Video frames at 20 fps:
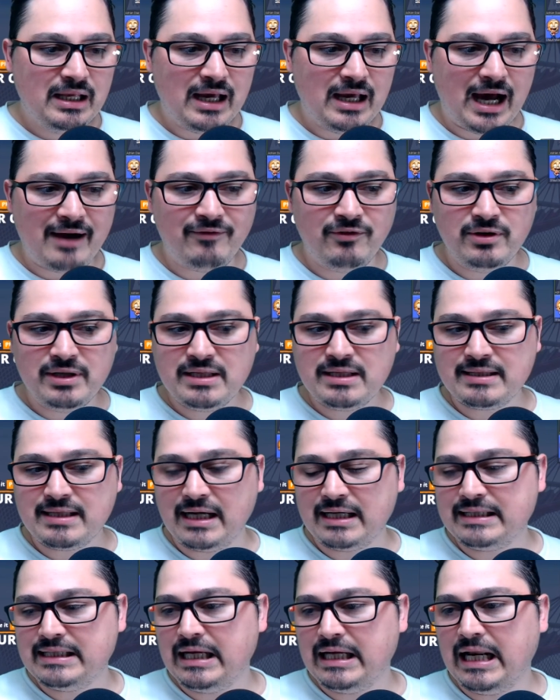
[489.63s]
I've only
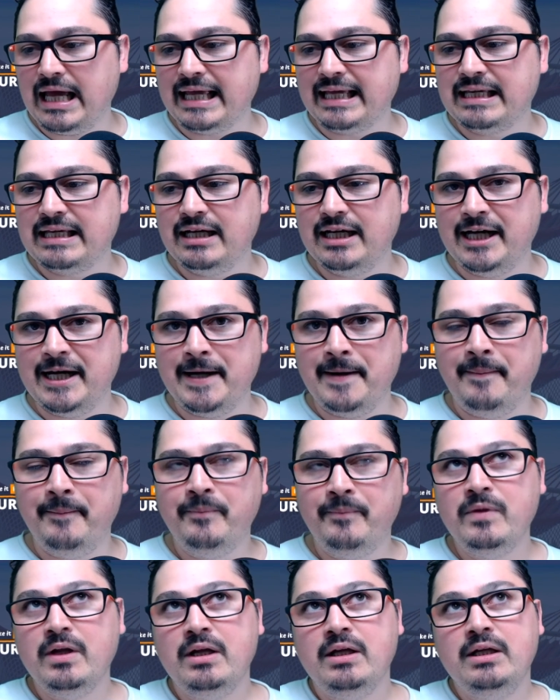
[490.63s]
started like um,
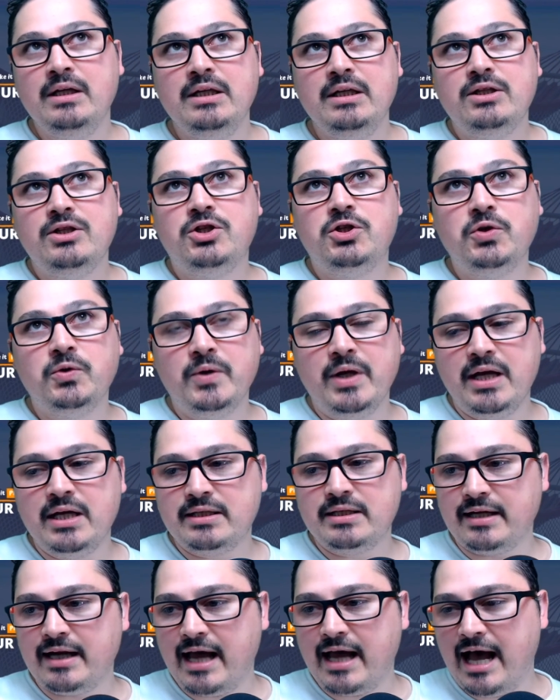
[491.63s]
two
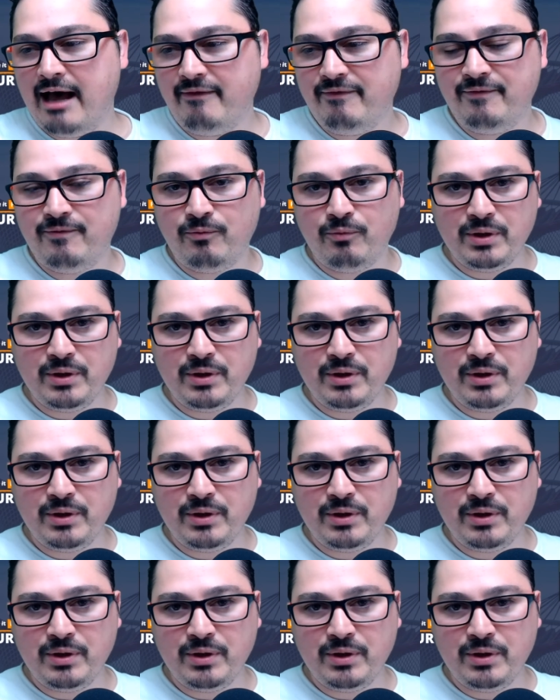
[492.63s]
years and a half